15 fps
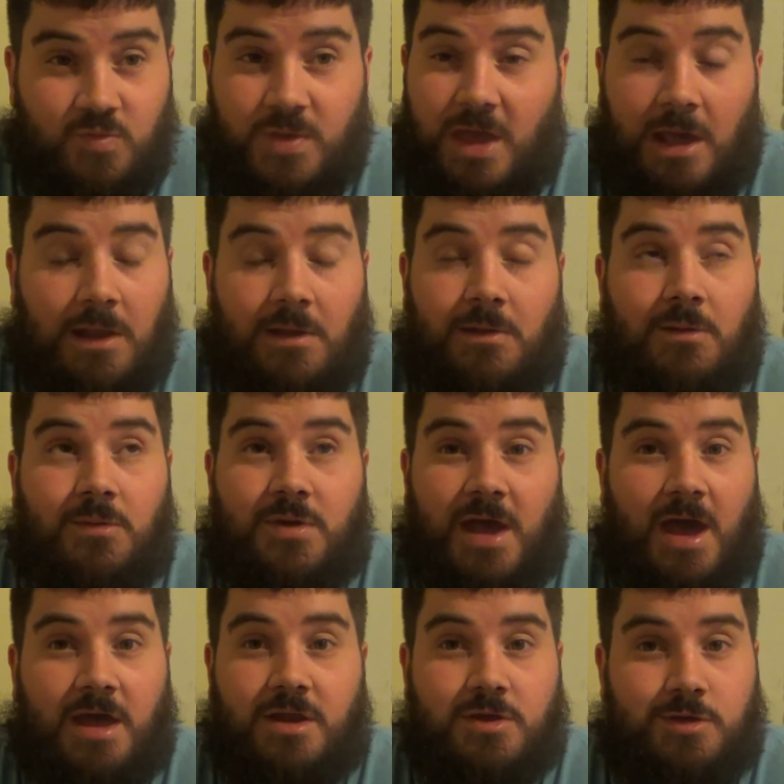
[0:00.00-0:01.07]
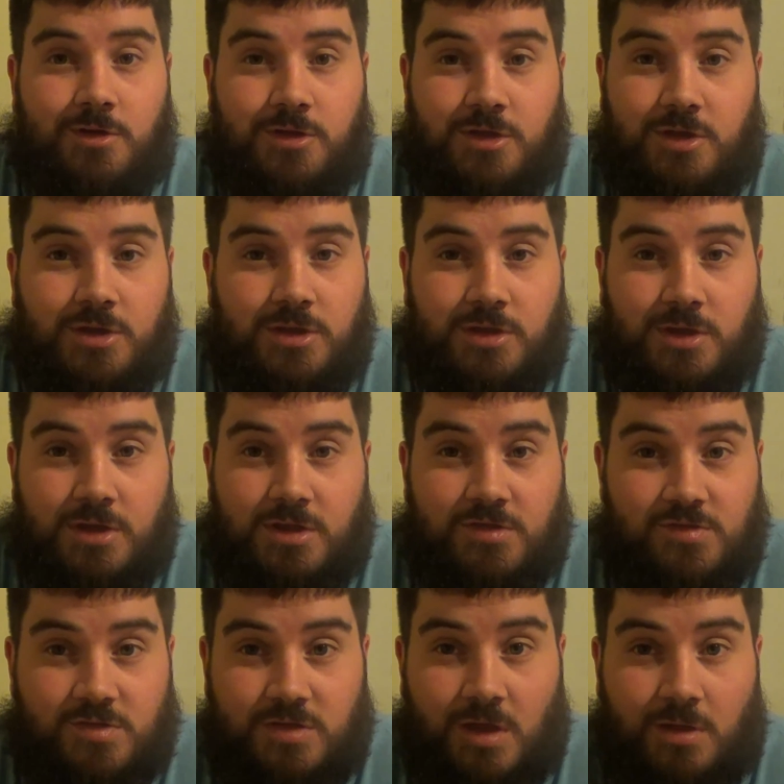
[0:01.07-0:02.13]
We got all kind of
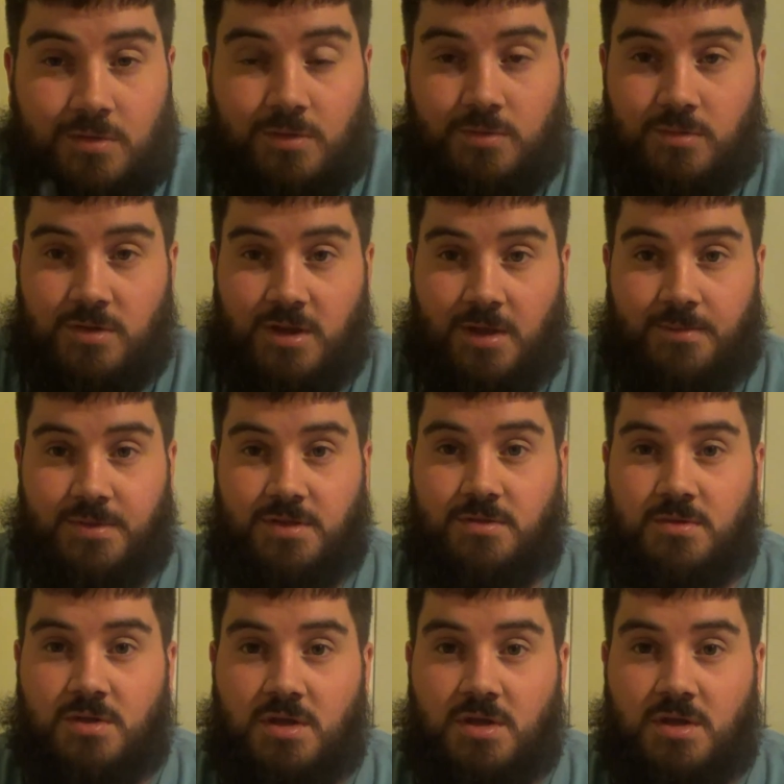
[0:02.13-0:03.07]
goodies, and y'all gonna love it.